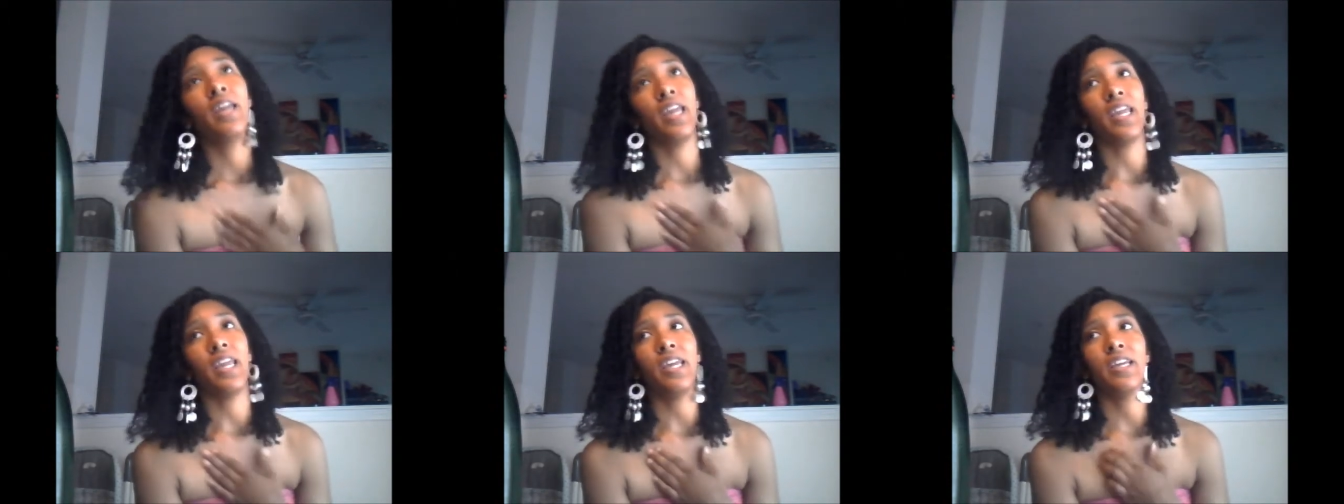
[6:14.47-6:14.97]

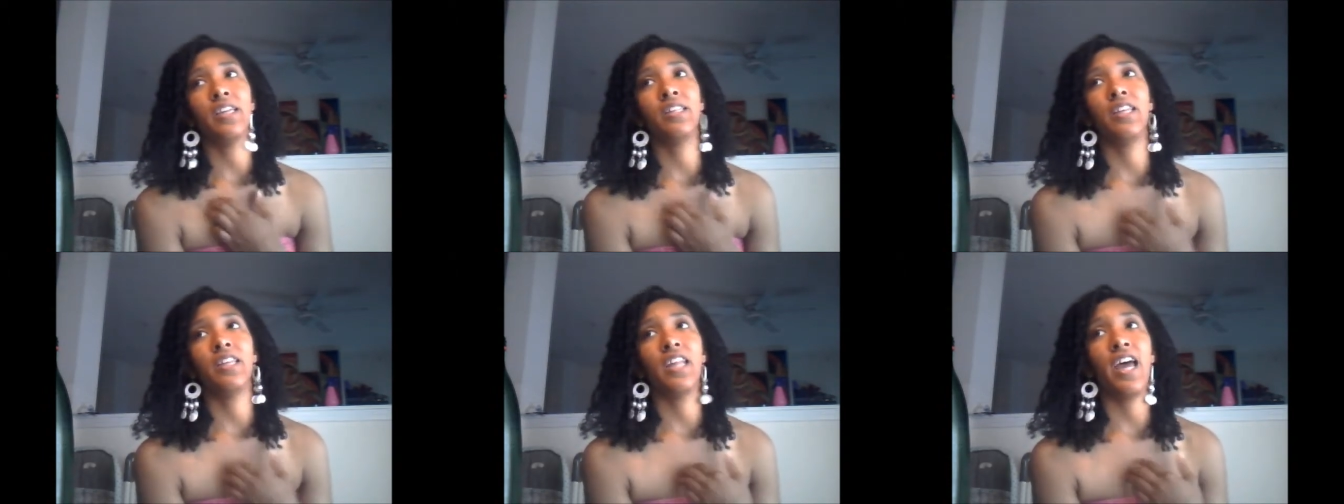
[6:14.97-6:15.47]
and
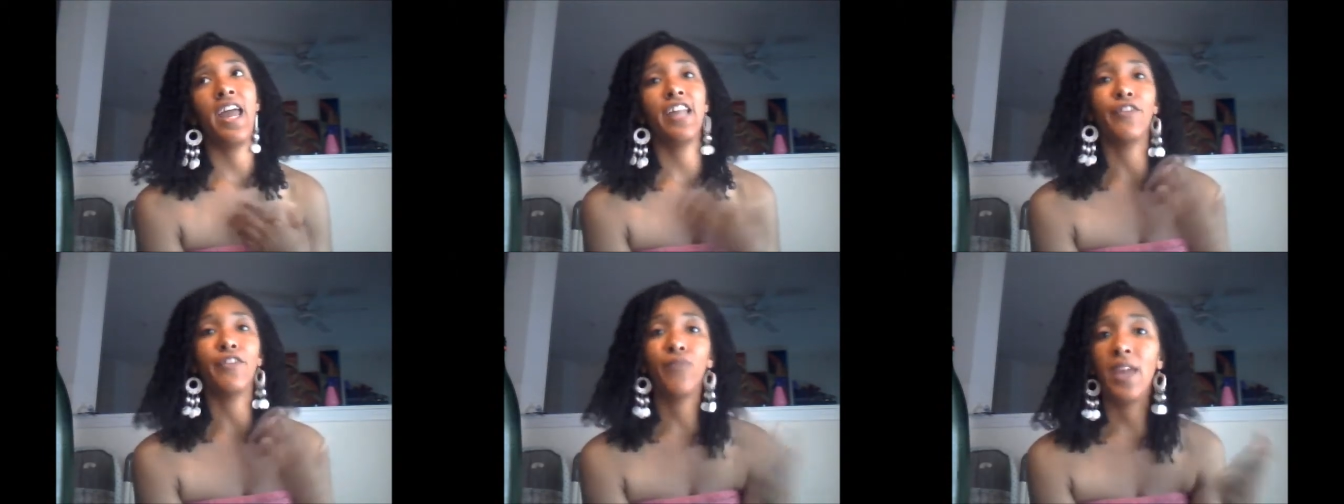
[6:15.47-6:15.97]
that I had
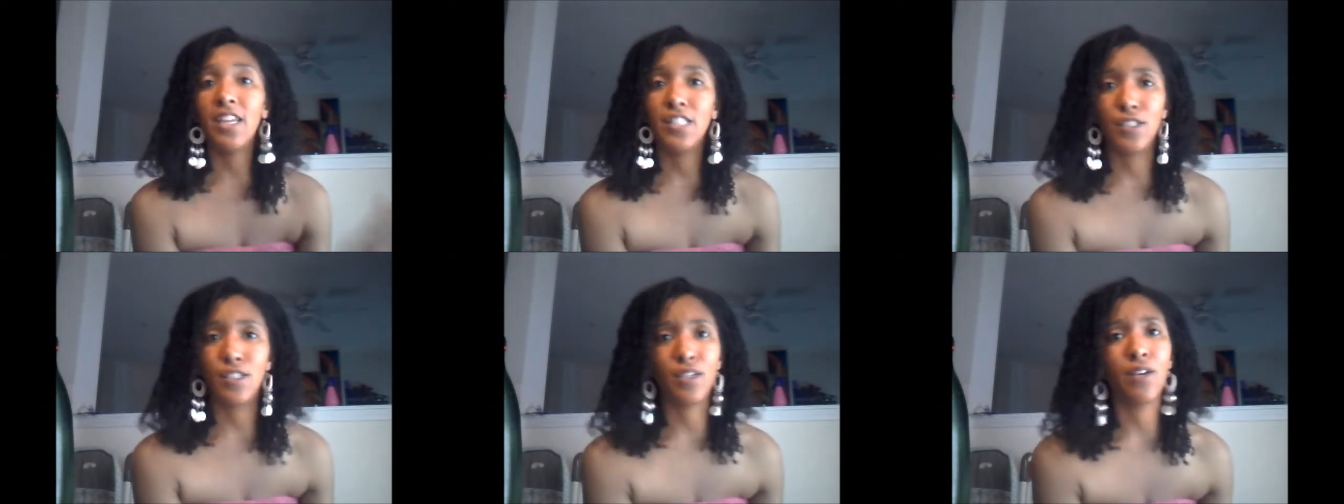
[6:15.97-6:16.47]
to face,
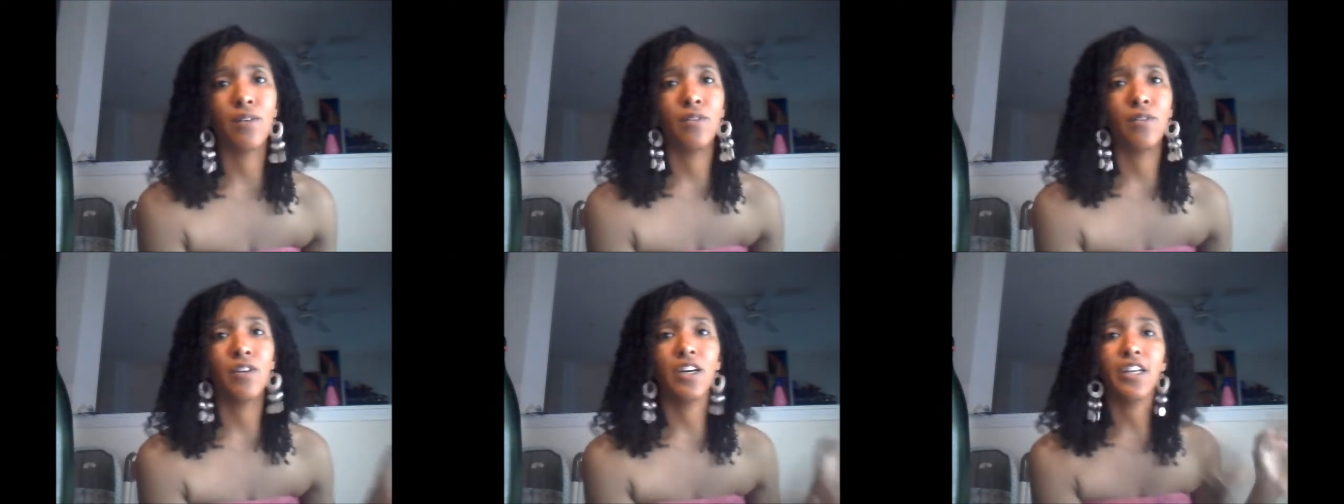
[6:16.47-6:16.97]

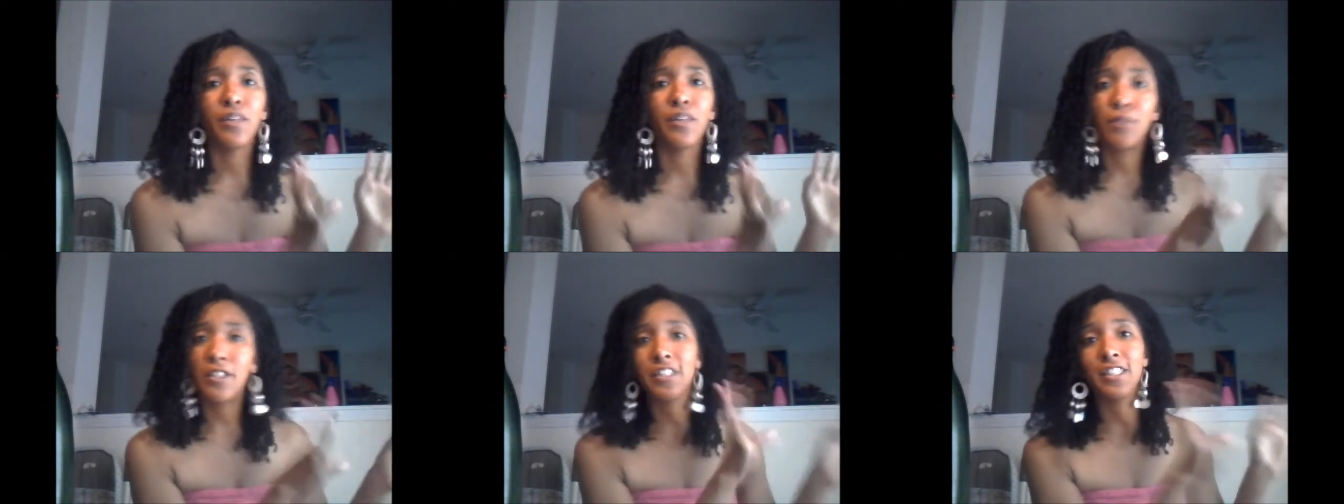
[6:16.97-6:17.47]
other
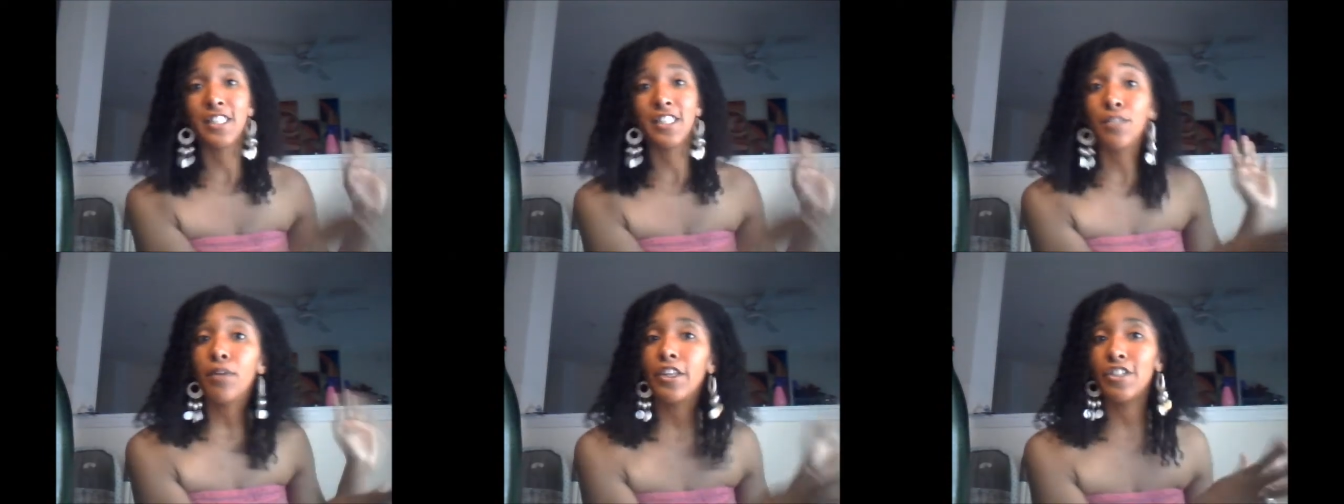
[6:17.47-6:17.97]

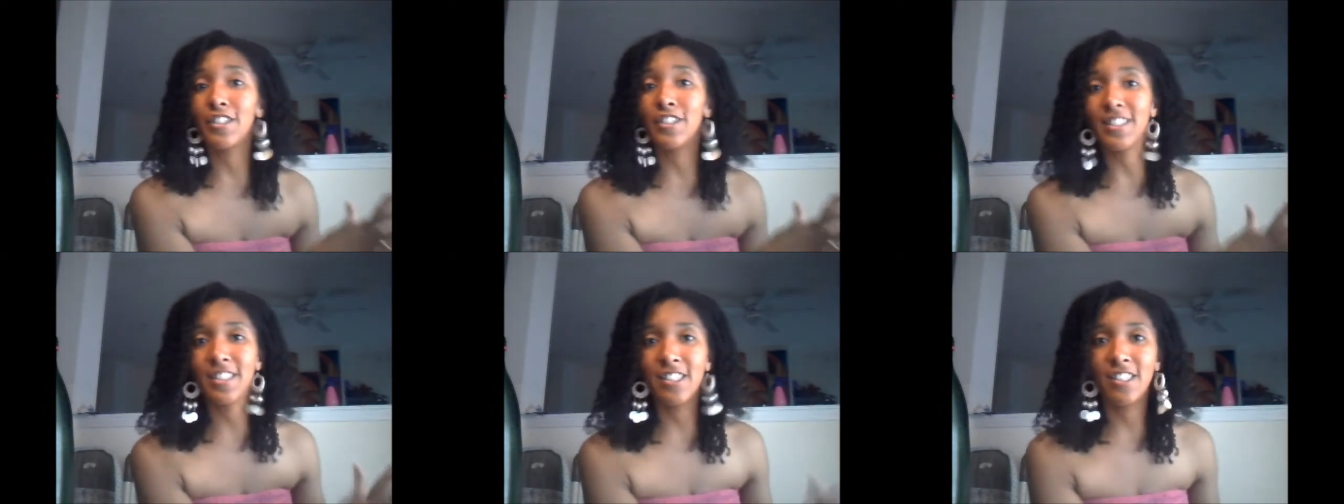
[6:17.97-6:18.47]
brothers and
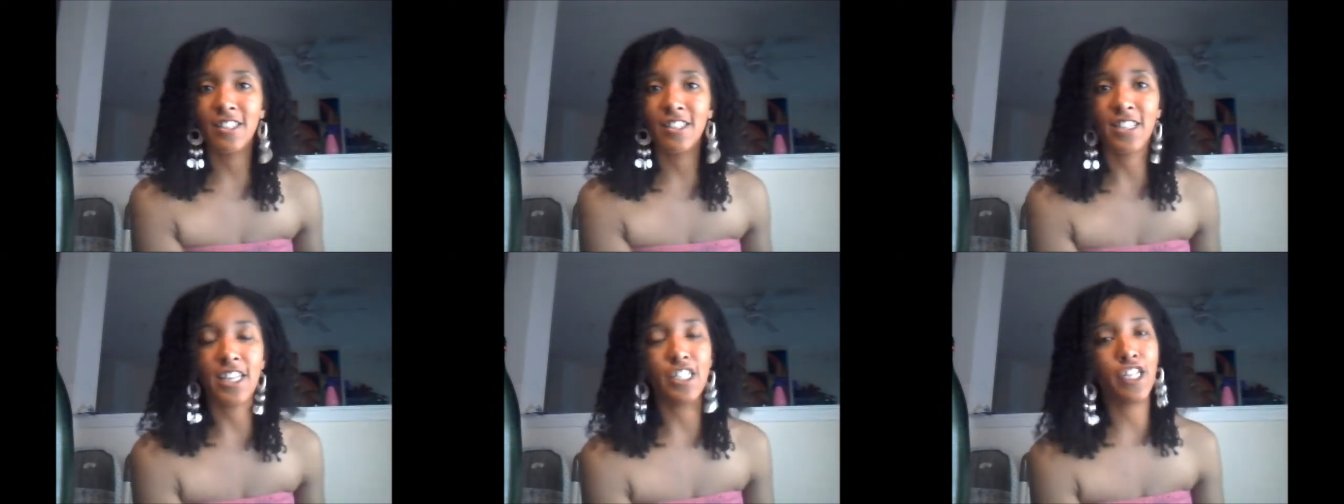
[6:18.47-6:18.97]
sisters
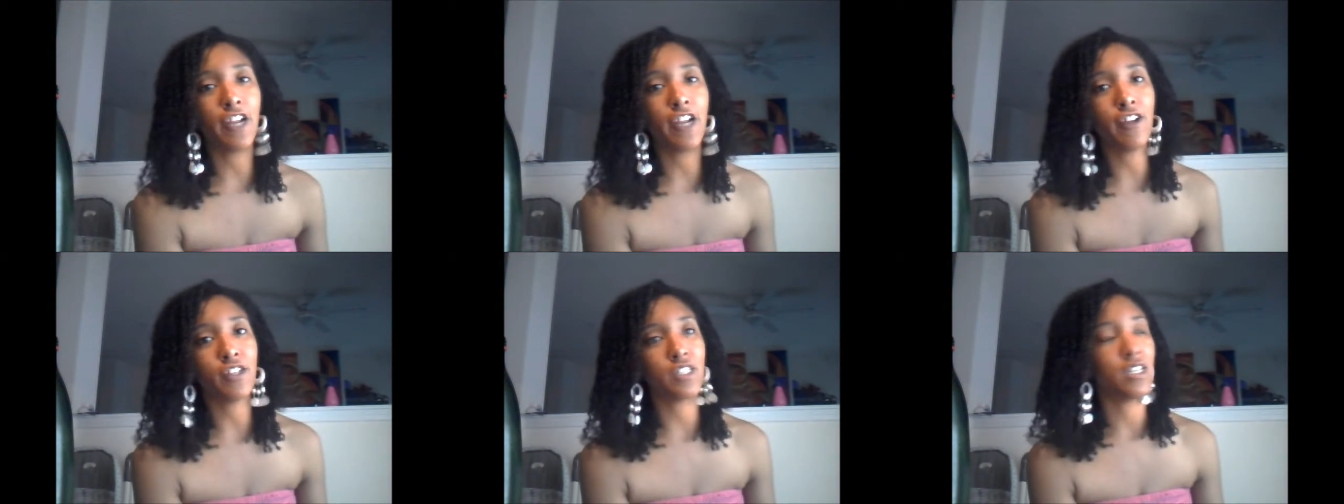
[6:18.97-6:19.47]
at
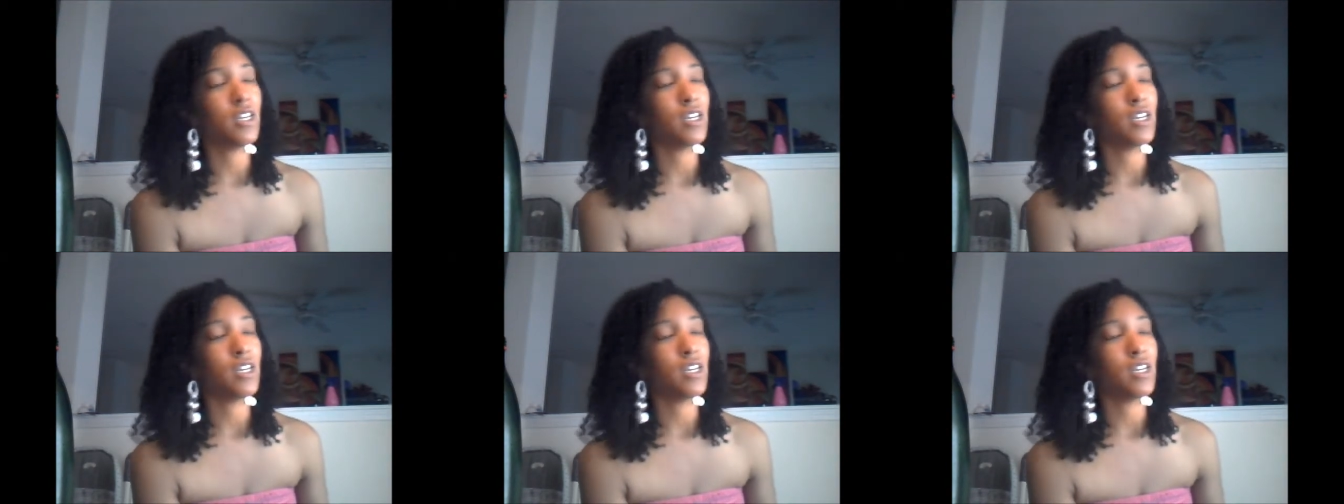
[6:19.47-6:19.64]
church,